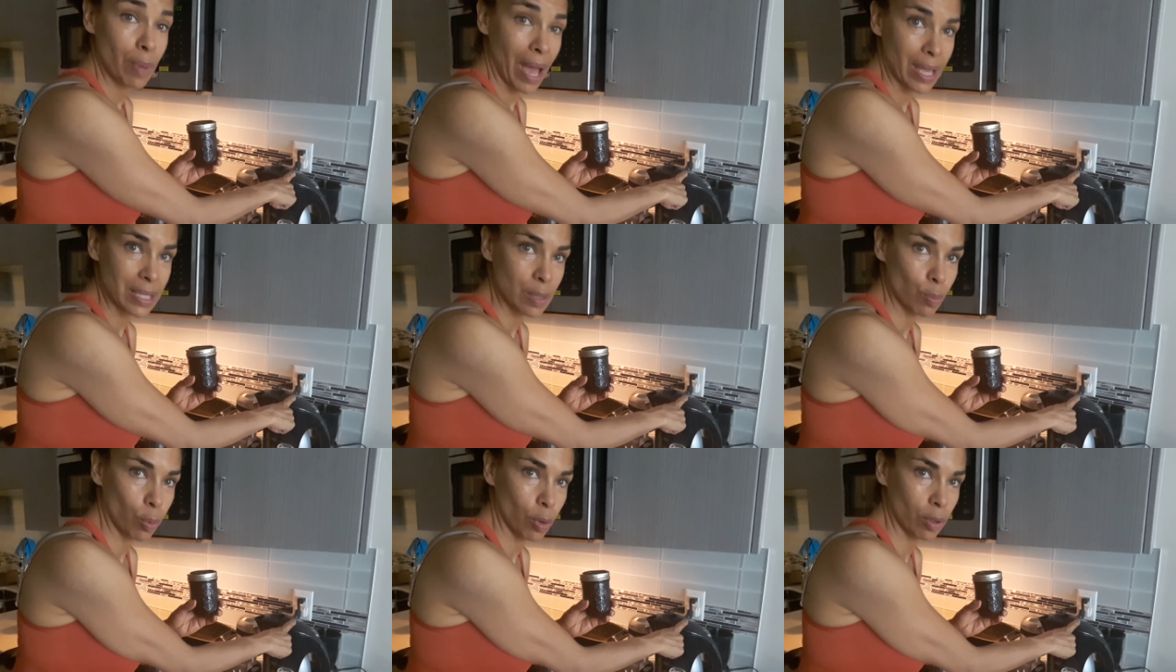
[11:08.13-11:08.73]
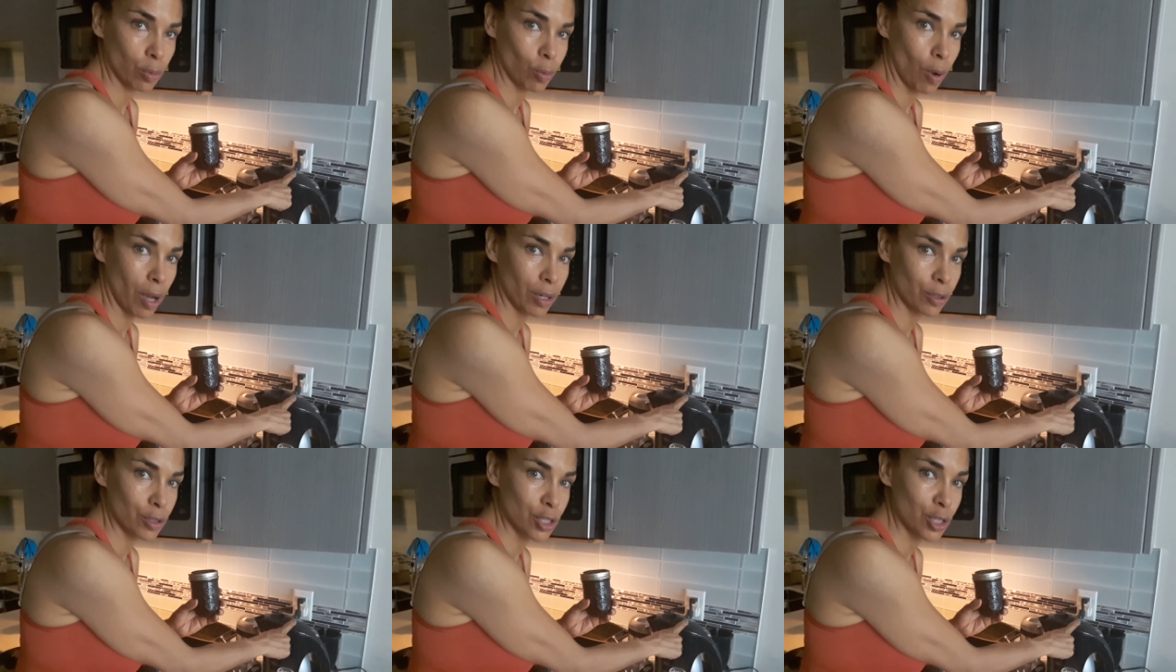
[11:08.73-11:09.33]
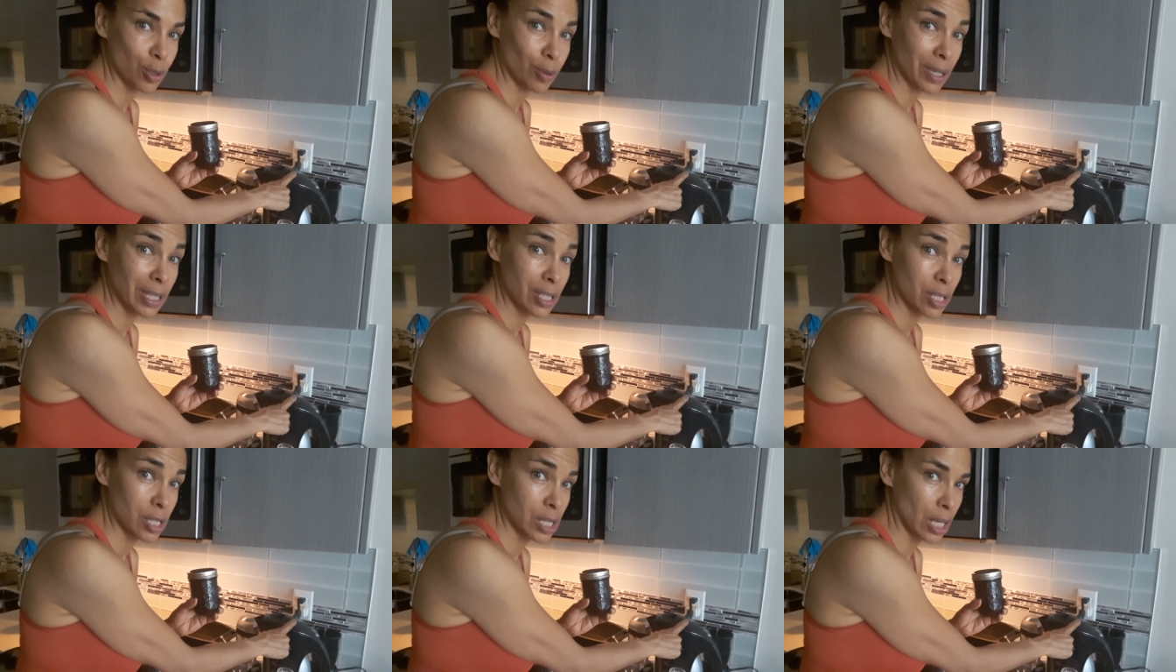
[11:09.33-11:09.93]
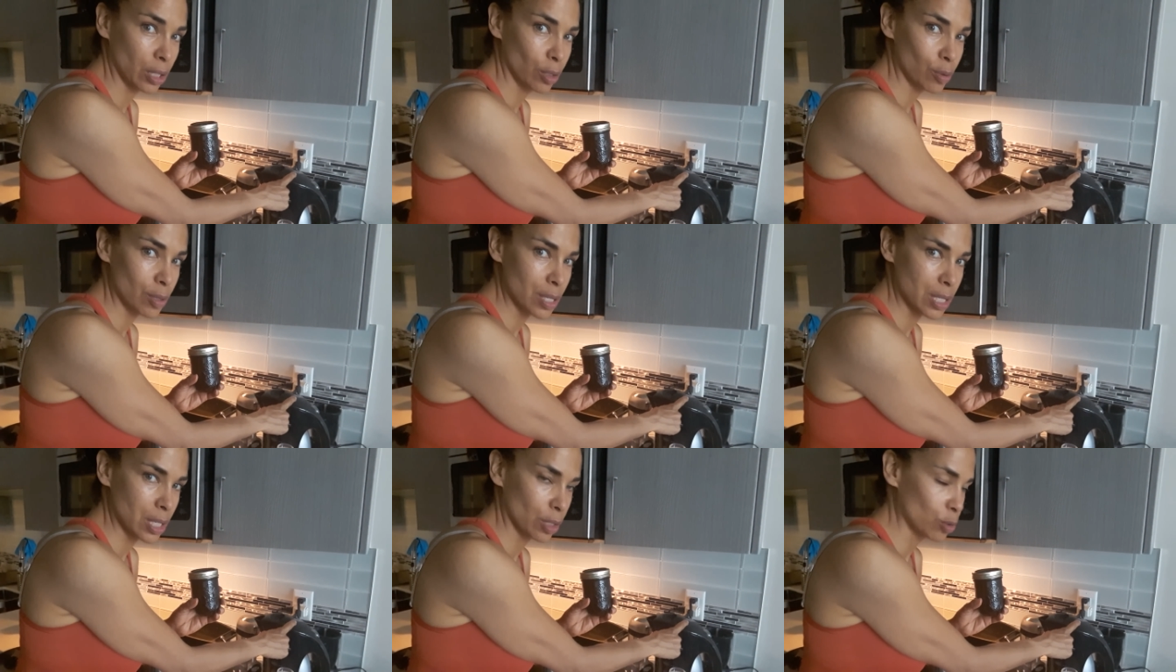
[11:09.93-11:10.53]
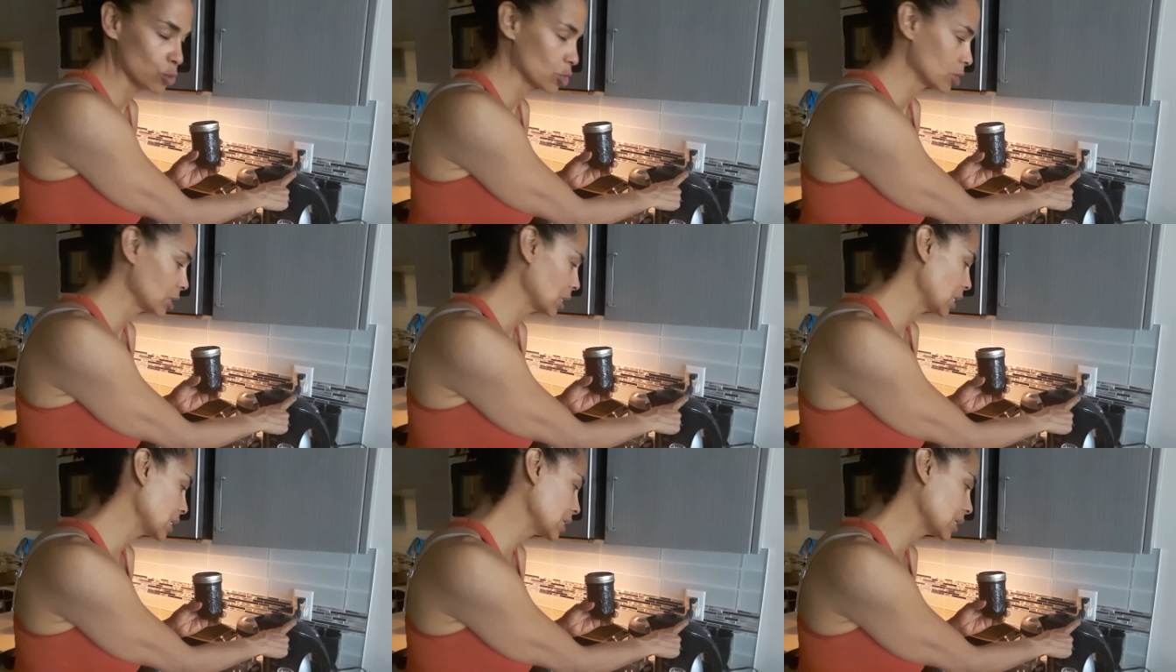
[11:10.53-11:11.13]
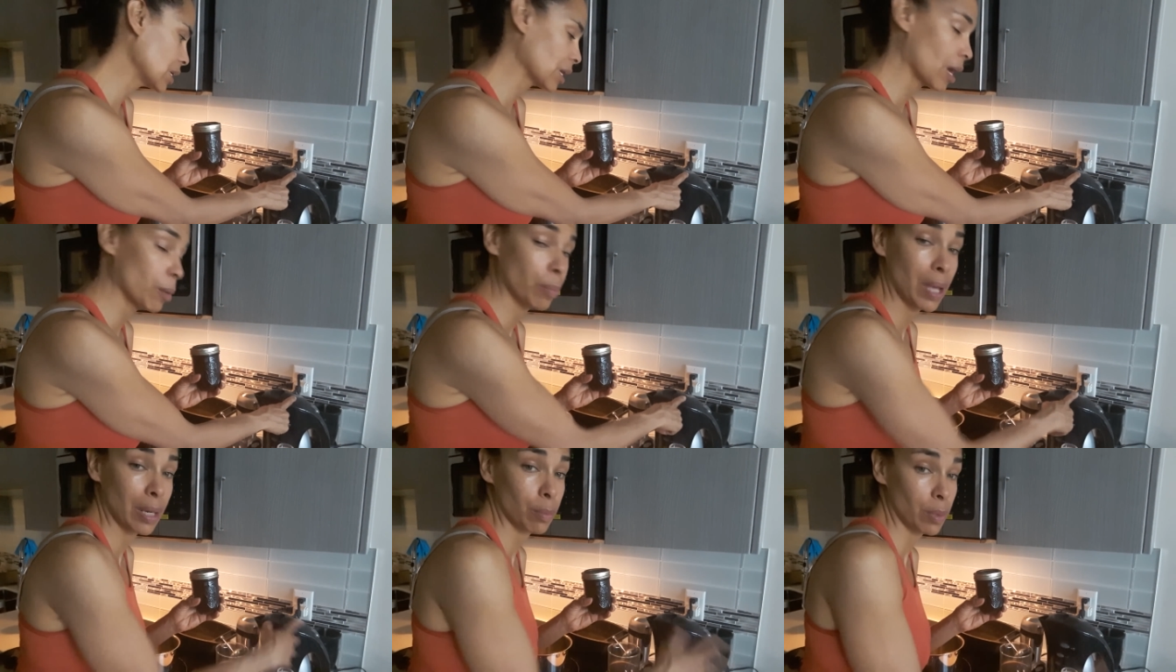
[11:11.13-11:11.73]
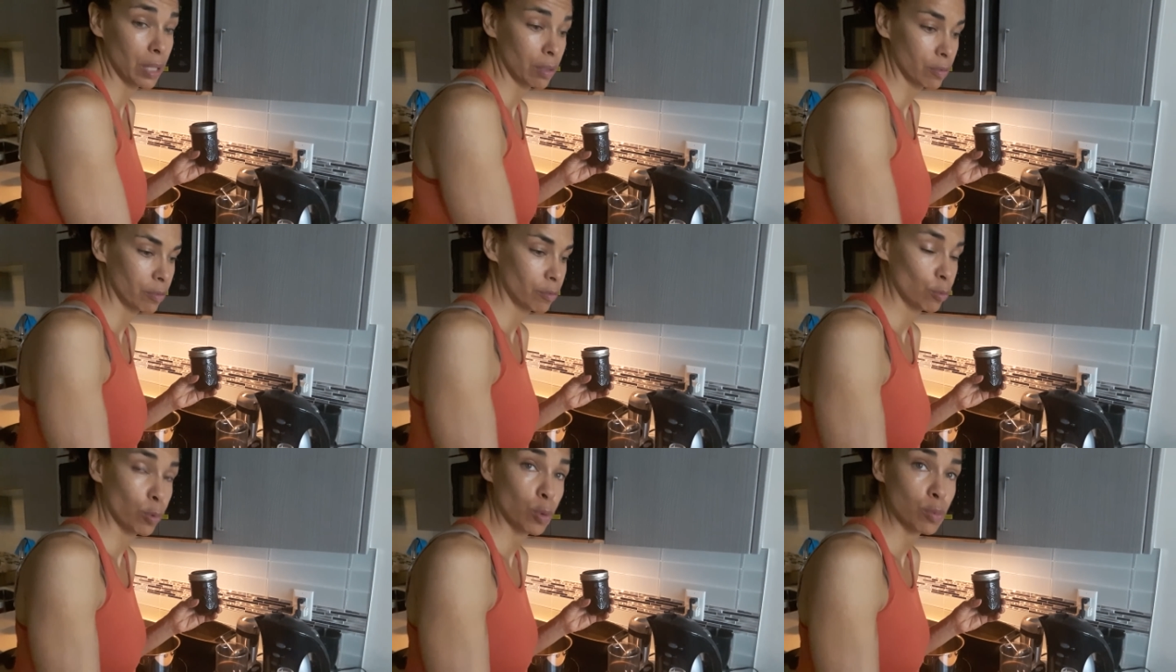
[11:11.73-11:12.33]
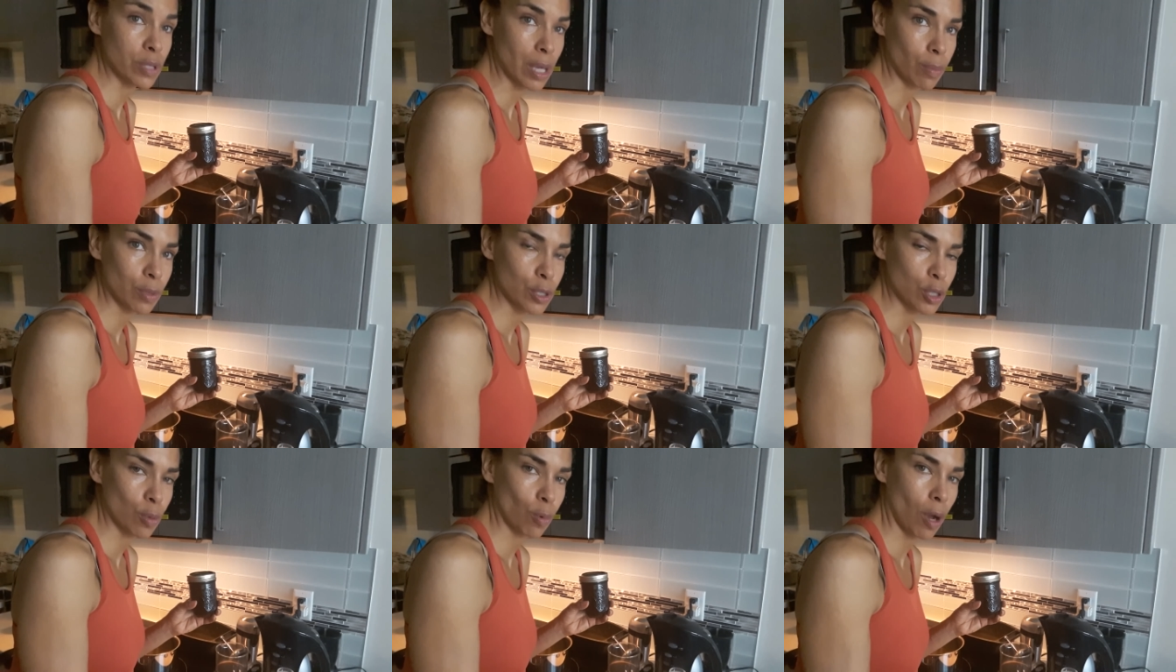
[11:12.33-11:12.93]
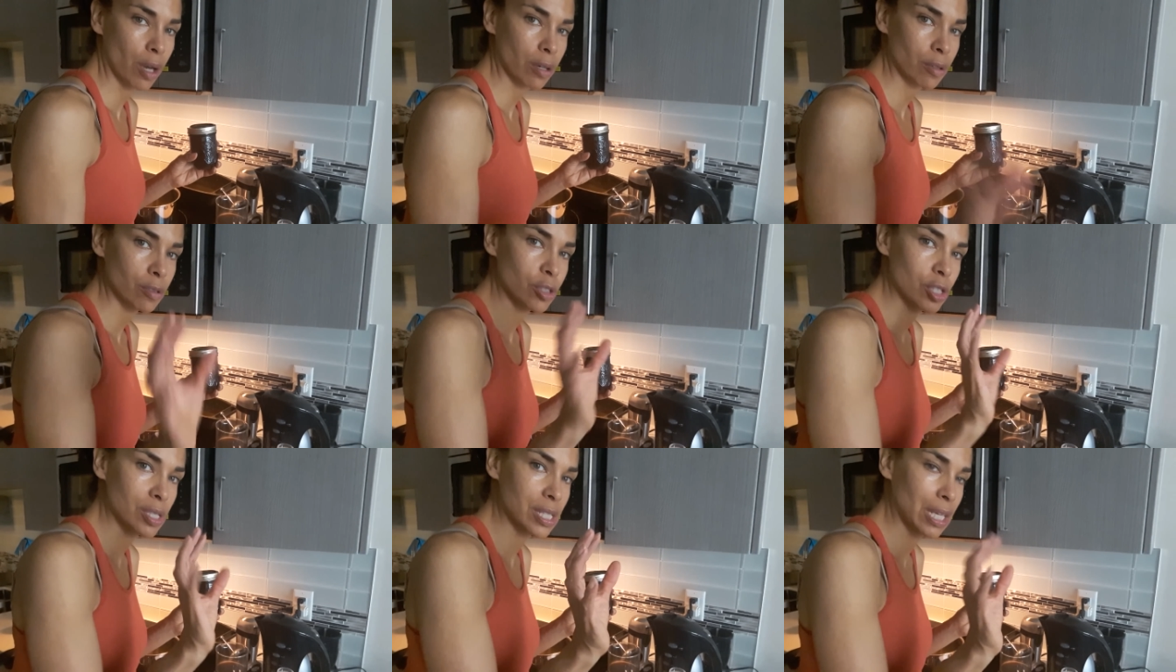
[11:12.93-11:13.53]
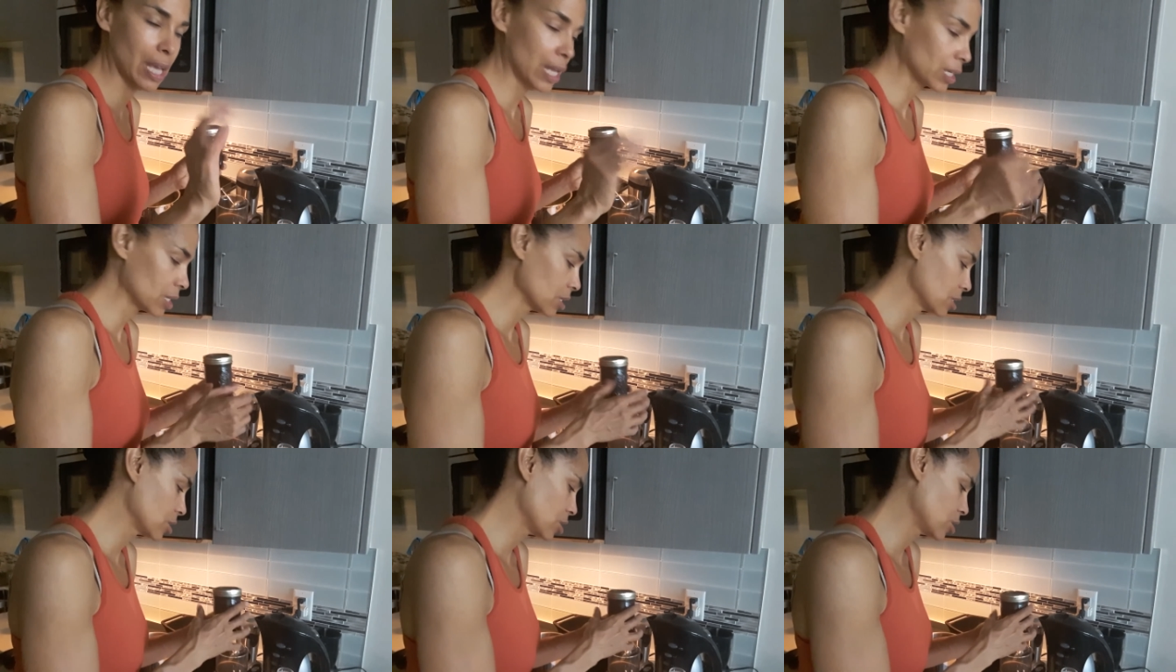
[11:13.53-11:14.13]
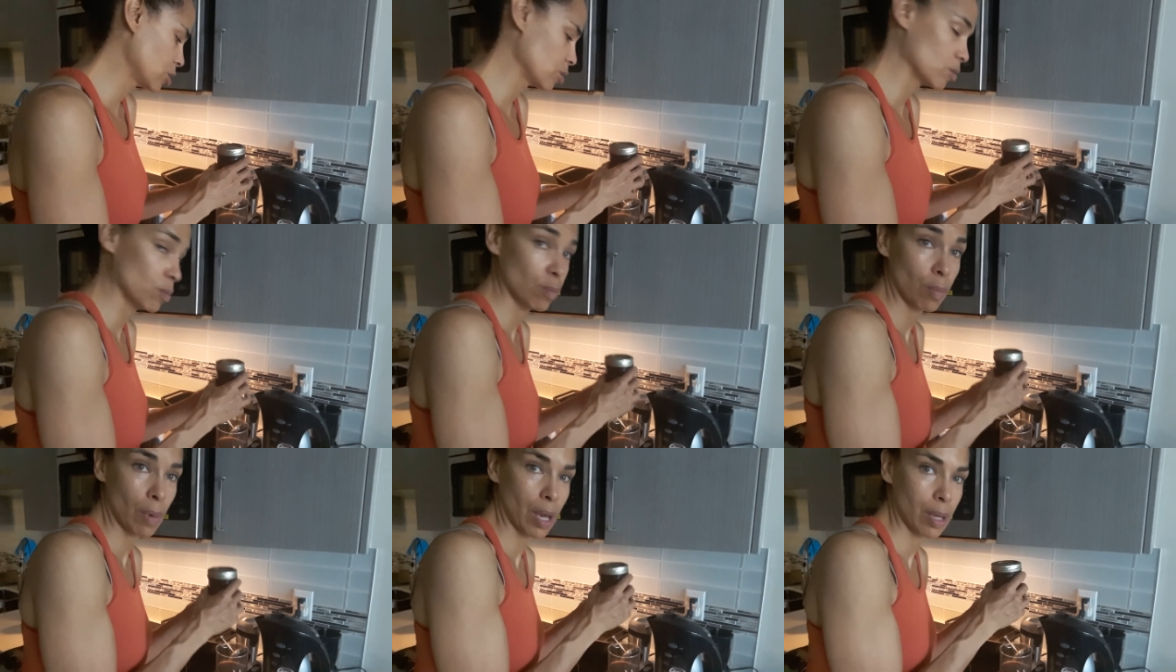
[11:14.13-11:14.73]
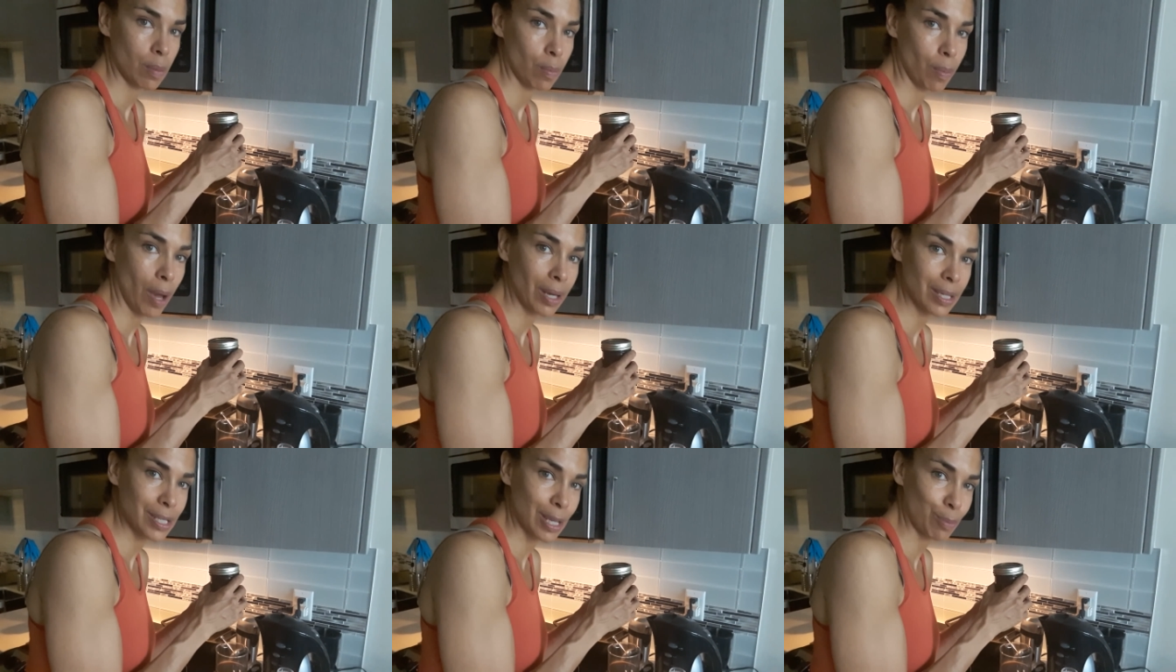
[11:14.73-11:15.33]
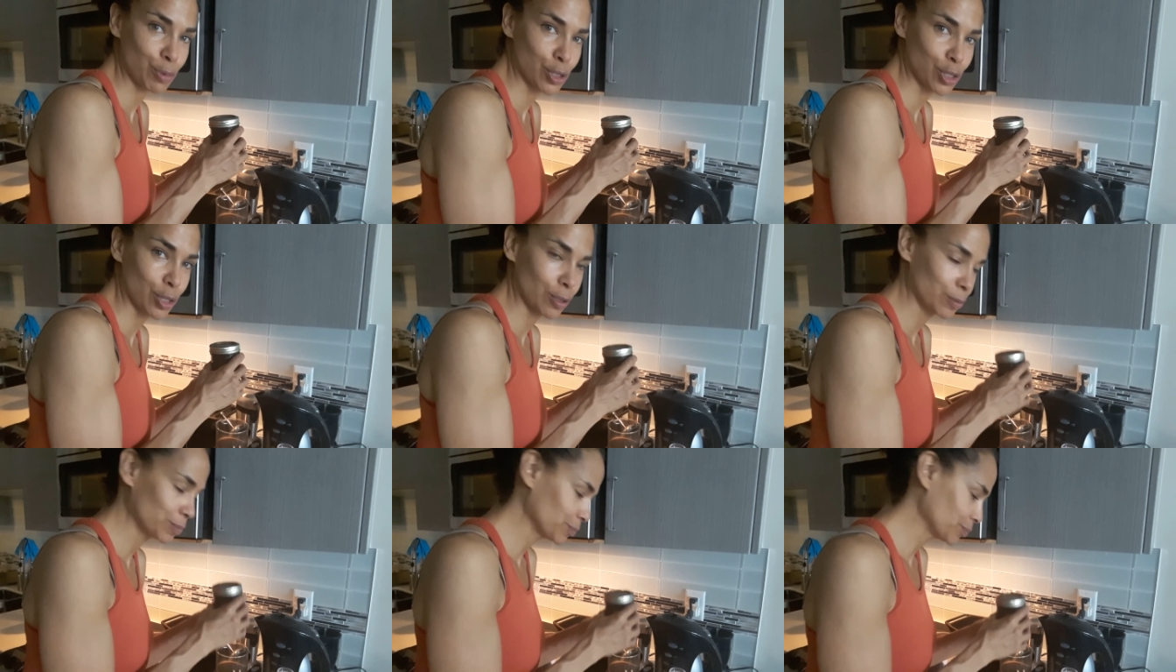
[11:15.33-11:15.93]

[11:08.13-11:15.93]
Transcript: add some boiled water to it to dilute the solution, heat it up, and a bit of room temperature water just to get it to my body temperature.